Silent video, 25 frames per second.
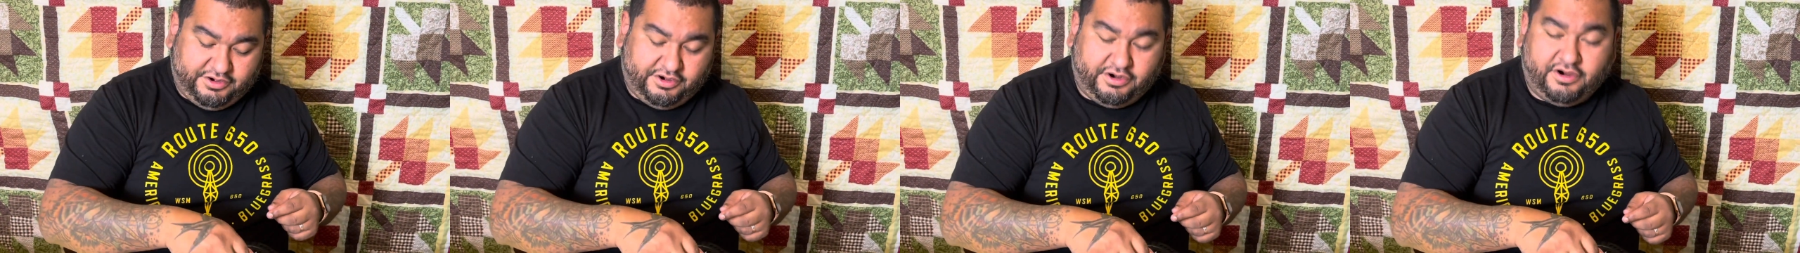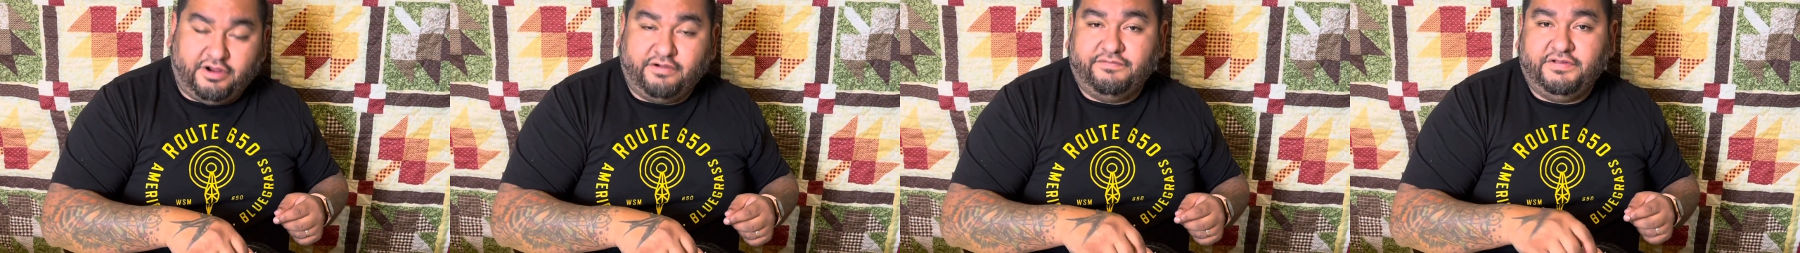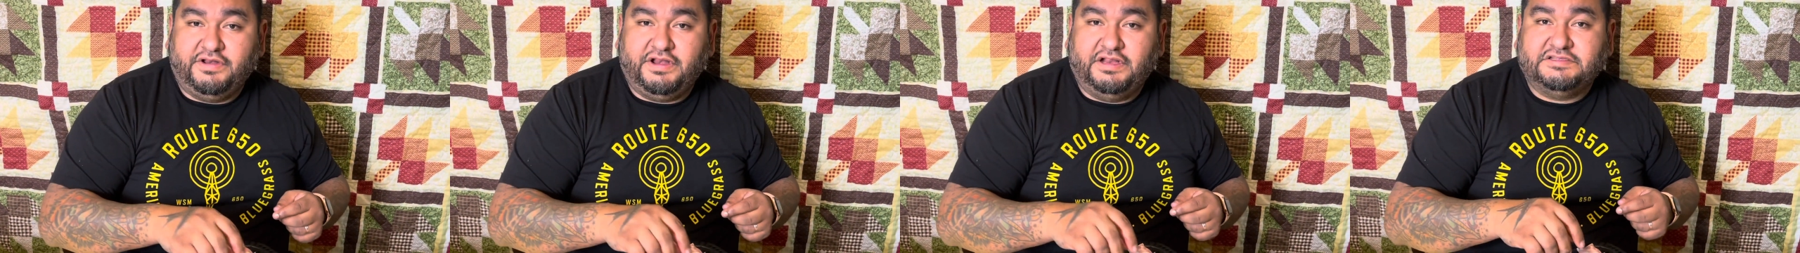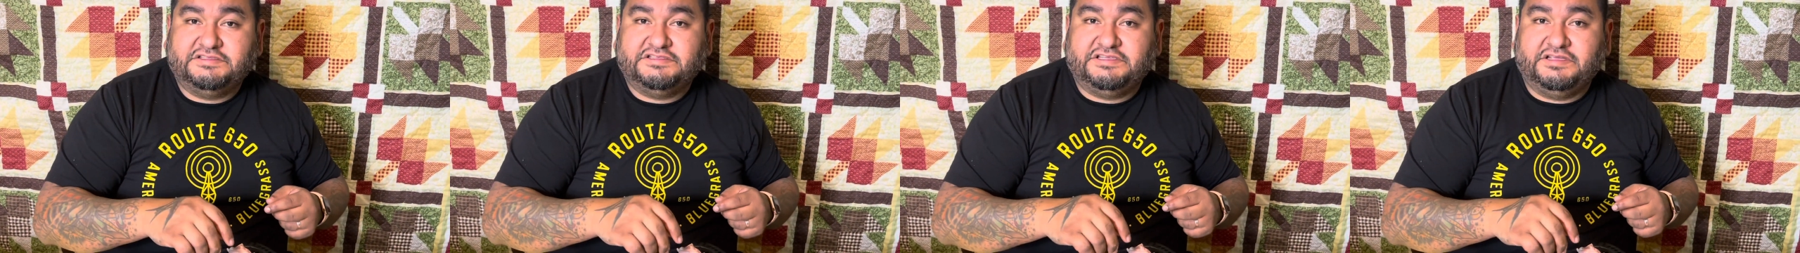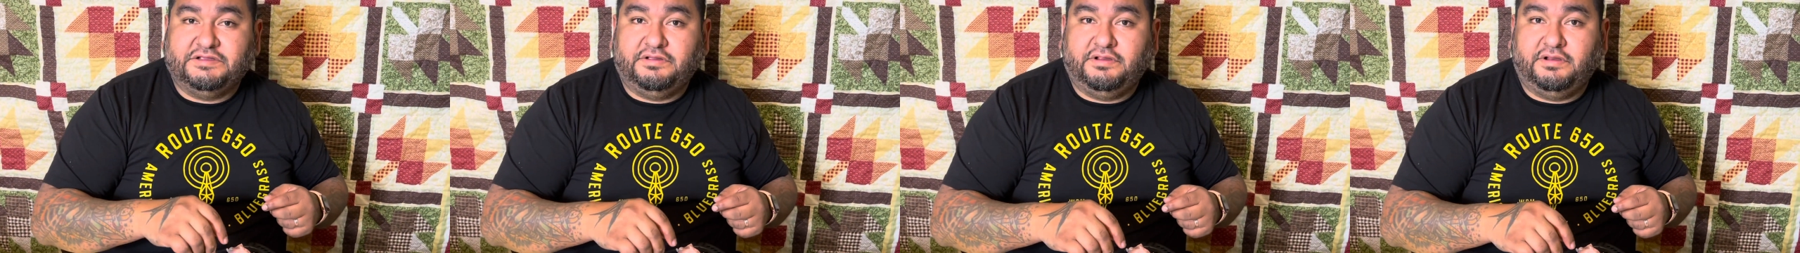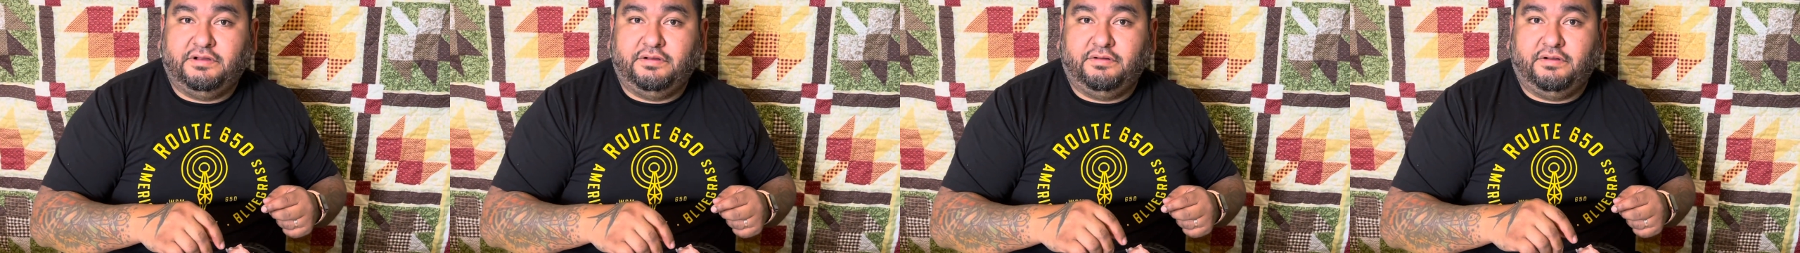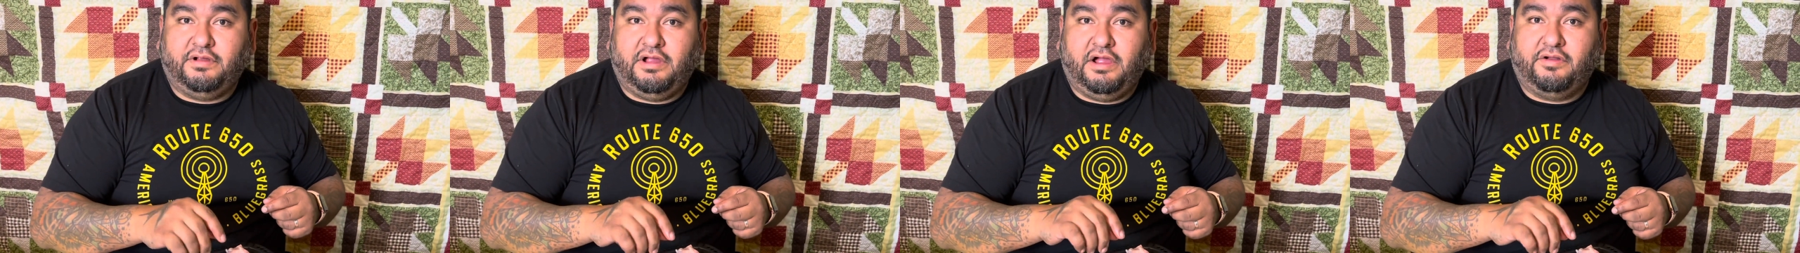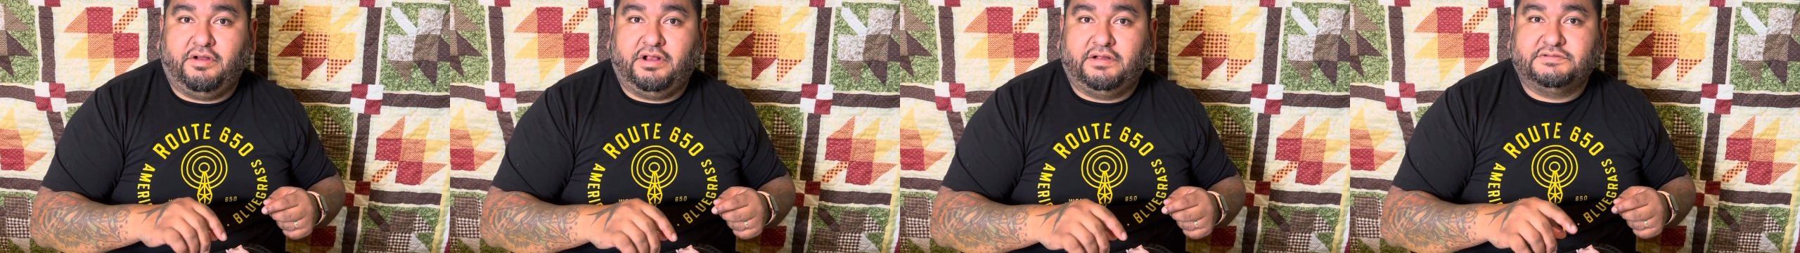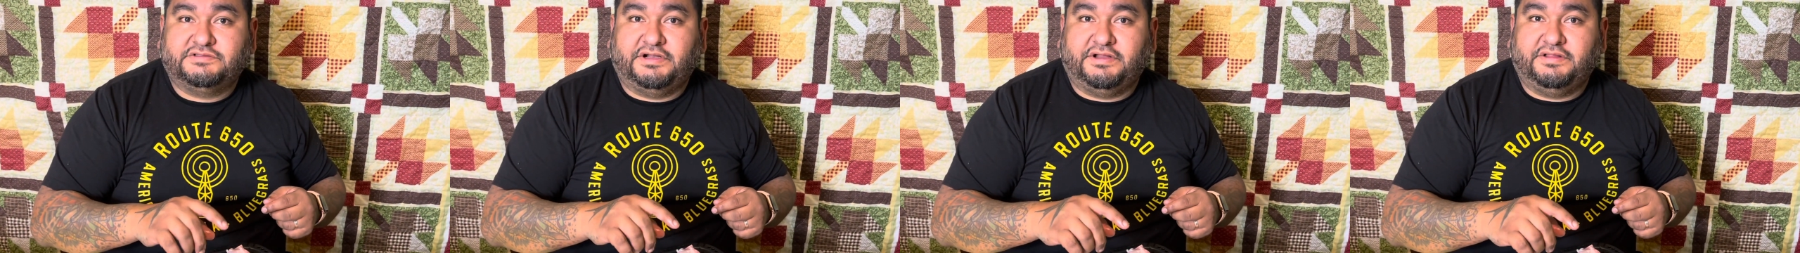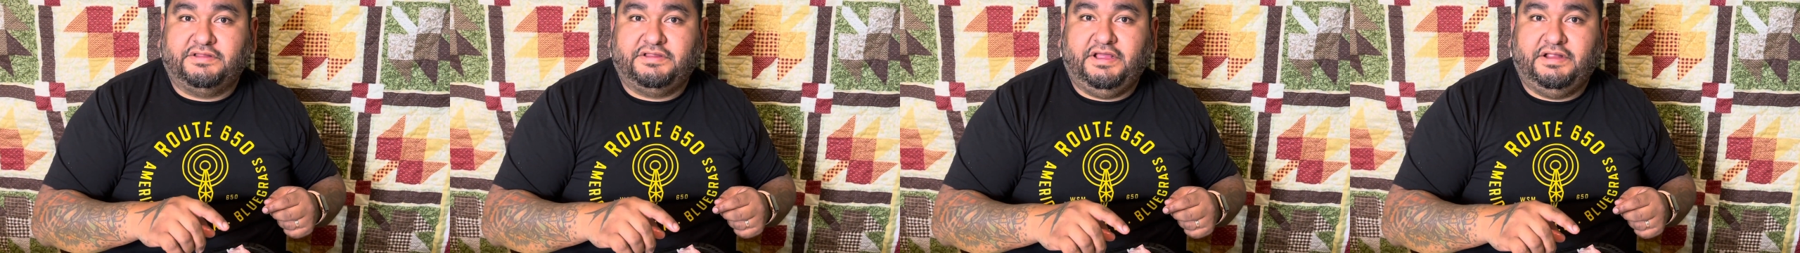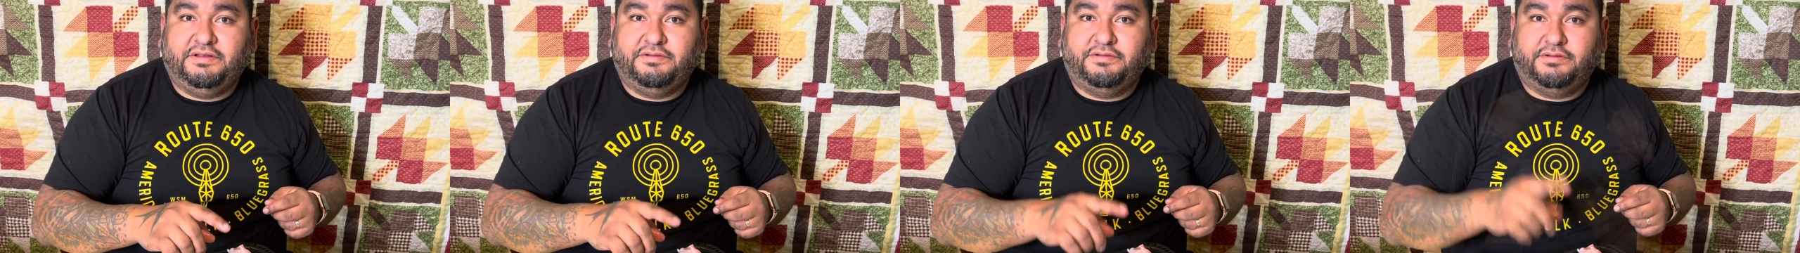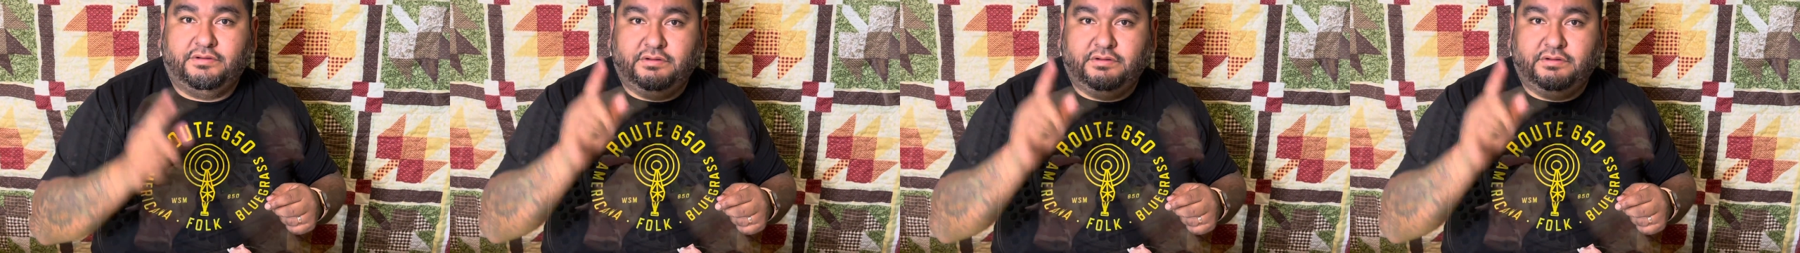oven and see how it comes out at the end.